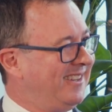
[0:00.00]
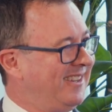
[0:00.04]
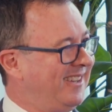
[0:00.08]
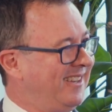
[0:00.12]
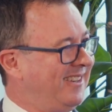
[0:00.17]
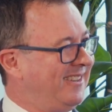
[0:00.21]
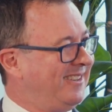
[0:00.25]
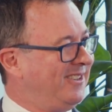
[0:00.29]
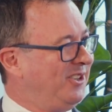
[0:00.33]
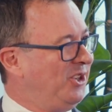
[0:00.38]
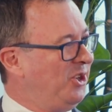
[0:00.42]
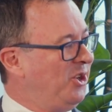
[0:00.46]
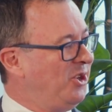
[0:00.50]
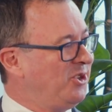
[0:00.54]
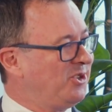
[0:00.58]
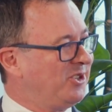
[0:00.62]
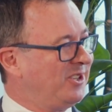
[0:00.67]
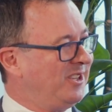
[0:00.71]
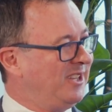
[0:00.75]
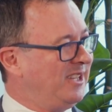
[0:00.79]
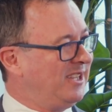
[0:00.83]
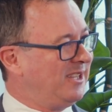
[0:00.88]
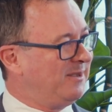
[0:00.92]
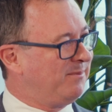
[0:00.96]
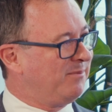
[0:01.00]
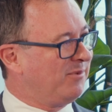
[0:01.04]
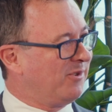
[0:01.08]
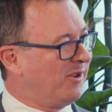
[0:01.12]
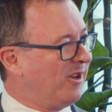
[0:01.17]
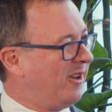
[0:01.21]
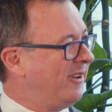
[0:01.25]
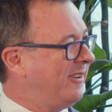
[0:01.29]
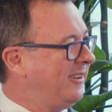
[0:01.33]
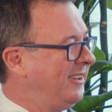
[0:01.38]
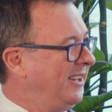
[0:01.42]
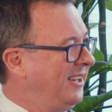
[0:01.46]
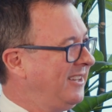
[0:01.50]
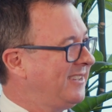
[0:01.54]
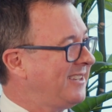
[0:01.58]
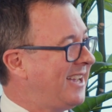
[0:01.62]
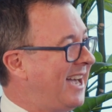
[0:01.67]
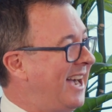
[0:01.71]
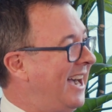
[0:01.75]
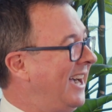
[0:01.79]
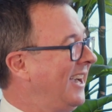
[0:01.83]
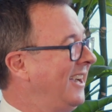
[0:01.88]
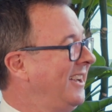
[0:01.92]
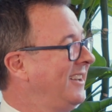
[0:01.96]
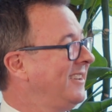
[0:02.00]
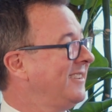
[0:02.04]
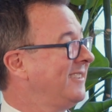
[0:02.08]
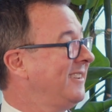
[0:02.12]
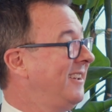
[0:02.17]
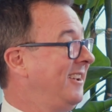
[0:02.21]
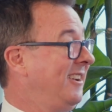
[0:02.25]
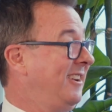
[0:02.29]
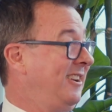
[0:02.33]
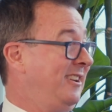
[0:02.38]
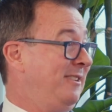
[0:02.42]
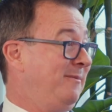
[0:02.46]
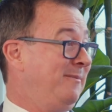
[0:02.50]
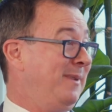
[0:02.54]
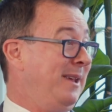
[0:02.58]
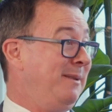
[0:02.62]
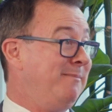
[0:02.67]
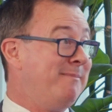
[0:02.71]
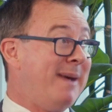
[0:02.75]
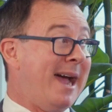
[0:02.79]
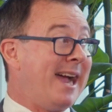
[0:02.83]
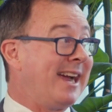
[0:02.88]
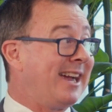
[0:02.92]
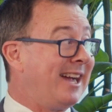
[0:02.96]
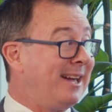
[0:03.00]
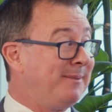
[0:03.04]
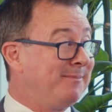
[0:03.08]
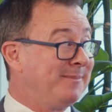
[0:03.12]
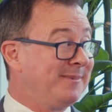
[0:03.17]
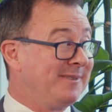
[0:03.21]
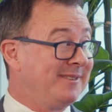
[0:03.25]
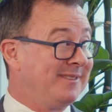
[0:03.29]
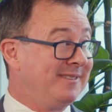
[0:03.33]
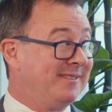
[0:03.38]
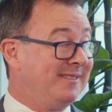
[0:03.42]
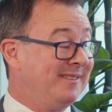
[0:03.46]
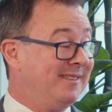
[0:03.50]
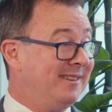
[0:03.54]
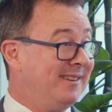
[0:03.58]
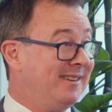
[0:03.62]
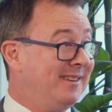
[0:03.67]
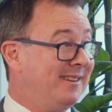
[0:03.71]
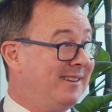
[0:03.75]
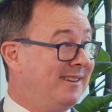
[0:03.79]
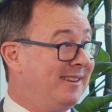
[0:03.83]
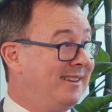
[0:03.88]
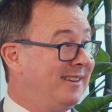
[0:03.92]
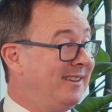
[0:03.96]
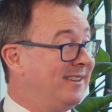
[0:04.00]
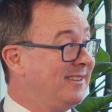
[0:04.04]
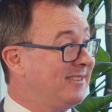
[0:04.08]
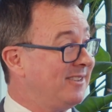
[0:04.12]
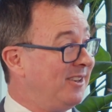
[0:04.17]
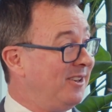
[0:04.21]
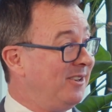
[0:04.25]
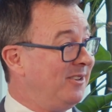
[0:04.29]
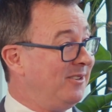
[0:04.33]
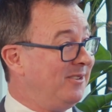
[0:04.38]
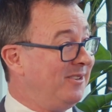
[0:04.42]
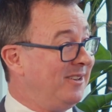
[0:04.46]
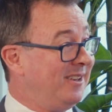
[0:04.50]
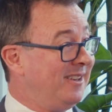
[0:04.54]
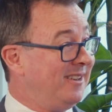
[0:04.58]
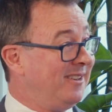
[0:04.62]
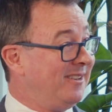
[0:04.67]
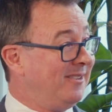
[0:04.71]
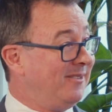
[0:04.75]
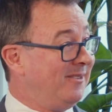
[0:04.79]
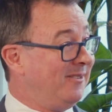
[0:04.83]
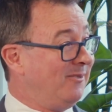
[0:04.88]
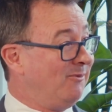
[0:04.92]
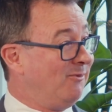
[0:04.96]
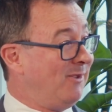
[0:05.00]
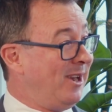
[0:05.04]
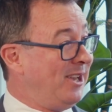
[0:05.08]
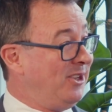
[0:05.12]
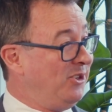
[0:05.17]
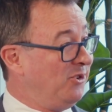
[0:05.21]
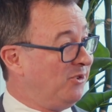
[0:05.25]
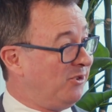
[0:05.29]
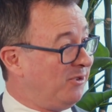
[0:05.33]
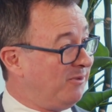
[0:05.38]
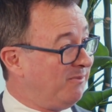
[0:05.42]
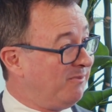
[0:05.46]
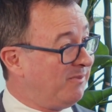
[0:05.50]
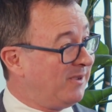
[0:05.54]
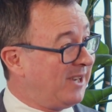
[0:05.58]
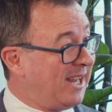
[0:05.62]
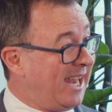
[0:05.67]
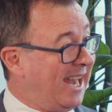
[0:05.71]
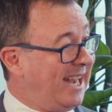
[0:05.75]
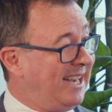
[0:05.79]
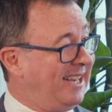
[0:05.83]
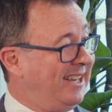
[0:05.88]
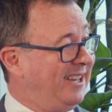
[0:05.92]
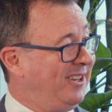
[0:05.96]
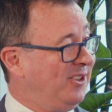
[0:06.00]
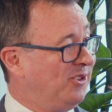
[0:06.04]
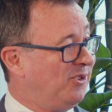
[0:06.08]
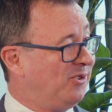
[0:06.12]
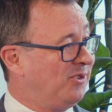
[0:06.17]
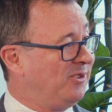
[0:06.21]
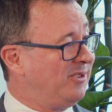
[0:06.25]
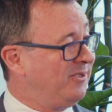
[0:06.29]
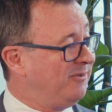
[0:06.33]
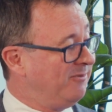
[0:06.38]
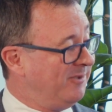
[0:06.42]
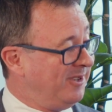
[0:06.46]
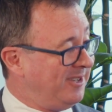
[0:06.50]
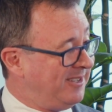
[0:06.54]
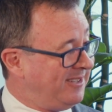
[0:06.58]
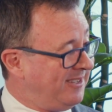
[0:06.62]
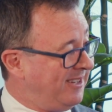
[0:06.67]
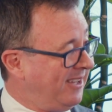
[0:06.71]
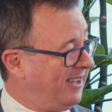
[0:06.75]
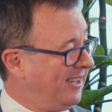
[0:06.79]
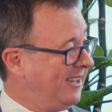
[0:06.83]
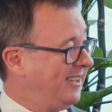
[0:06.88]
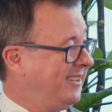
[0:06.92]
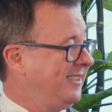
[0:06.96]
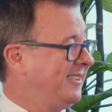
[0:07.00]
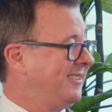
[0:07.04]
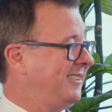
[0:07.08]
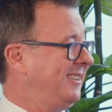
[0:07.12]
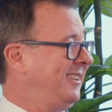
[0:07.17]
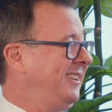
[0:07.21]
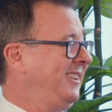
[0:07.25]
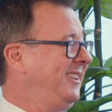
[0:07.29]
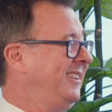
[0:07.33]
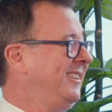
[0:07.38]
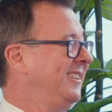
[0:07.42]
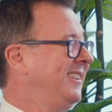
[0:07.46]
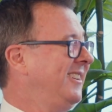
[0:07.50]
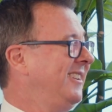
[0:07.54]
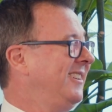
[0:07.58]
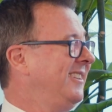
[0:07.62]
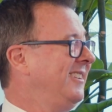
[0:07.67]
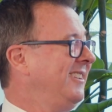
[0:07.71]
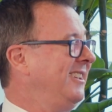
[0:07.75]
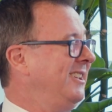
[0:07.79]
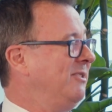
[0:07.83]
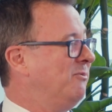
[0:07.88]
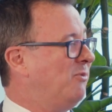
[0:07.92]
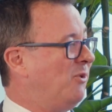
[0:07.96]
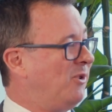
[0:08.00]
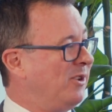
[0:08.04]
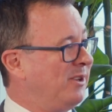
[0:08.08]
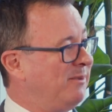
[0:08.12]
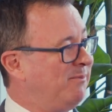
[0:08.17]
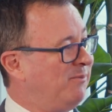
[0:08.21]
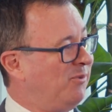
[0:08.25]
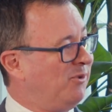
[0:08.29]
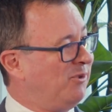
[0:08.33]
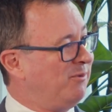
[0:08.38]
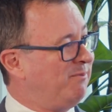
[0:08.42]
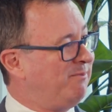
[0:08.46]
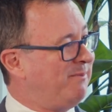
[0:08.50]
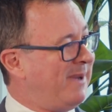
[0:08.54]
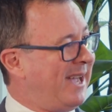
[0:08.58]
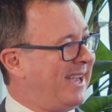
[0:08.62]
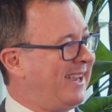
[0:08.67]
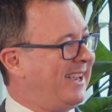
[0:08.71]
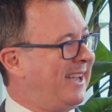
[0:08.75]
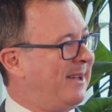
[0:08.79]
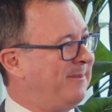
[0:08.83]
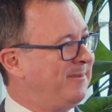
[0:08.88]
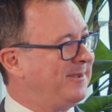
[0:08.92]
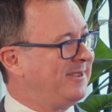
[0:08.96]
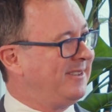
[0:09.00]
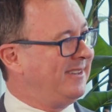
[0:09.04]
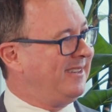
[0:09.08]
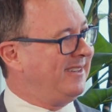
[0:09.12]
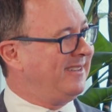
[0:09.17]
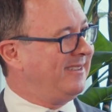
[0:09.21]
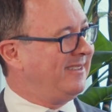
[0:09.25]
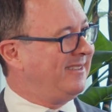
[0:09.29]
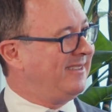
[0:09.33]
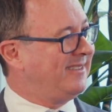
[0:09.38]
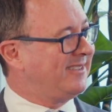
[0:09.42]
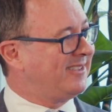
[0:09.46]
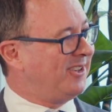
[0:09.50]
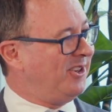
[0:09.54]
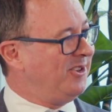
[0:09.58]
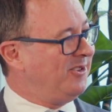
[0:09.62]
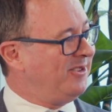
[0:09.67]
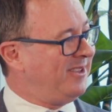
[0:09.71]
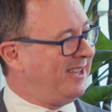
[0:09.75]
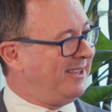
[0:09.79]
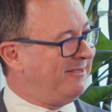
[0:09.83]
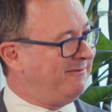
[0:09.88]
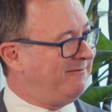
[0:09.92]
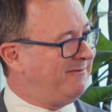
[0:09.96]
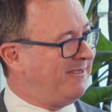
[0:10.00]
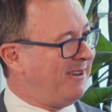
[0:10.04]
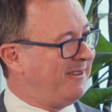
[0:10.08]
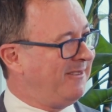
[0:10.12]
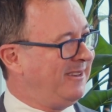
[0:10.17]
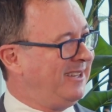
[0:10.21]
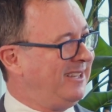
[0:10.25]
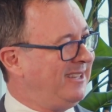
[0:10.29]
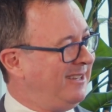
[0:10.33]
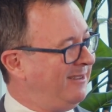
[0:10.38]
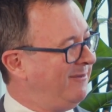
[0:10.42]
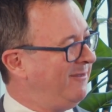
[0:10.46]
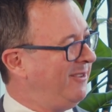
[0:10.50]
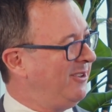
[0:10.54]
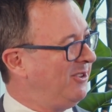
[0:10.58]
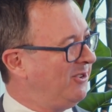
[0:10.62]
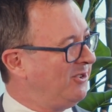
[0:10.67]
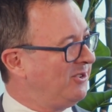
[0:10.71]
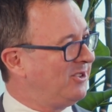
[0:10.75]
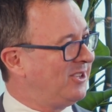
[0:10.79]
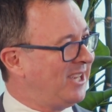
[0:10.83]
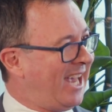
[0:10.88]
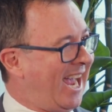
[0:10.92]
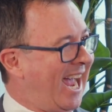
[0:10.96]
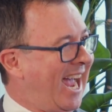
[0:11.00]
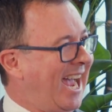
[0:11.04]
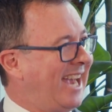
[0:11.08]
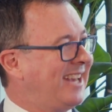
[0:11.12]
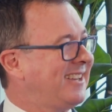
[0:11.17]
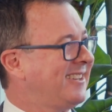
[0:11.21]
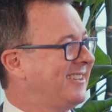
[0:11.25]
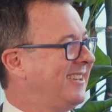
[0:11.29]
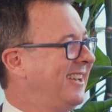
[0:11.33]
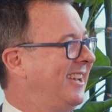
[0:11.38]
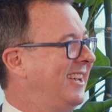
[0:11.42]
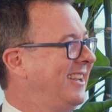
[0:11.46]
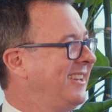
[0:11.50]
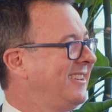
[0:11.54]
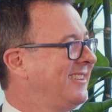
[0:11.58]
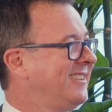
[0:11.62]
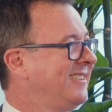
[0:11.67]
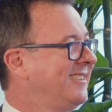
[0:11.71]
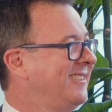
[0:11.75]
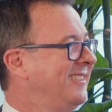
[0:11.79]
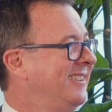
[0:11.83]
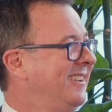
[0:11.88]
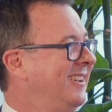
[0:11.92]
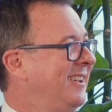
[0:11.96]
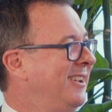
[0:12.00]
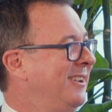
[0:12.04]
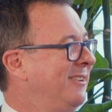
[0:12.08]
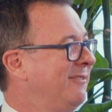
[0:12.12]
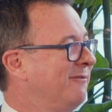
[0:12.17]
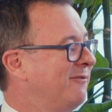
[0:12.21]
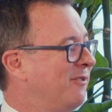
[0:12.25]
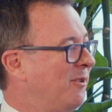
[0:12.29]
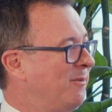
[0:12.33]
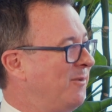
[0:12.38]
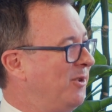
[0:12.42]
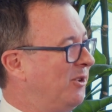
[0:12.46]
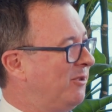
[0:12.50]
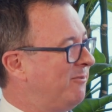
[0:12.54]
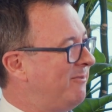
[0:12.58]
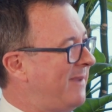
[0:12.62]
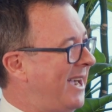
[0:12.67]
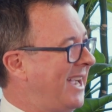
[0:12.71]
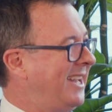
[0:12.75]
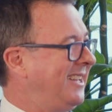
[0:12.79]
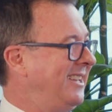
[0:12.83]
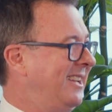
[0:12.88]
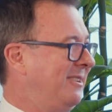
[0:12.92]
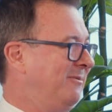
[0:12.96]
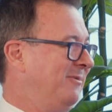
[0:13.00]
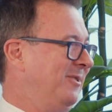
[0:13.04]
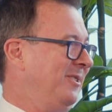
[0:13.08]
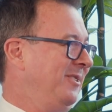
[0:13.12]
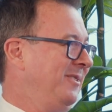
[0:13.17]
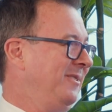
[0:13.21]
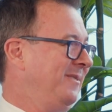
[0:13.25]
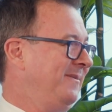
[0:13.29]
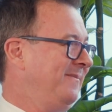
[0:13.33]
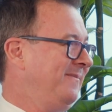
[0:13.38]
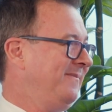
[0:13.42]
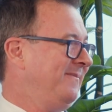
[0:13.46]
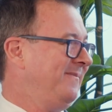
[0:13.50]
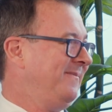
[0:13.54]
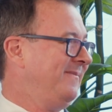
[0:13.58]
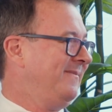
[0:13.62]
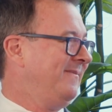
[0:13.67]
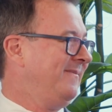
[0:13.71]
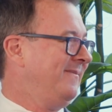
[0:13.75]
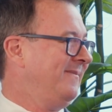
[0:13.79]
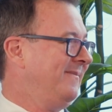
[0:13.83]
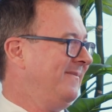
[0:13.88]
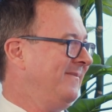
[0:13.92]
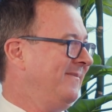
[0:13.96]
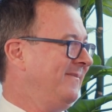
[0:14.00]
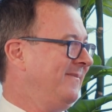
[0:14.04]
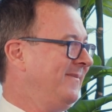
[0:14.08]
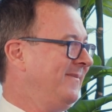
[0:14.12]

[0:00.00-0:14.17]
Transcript: that usually the priority targets are going to be backups. So when you're planning your resiliency, you want to put backups so they're very difficult to access from your main network. Mm-hmm.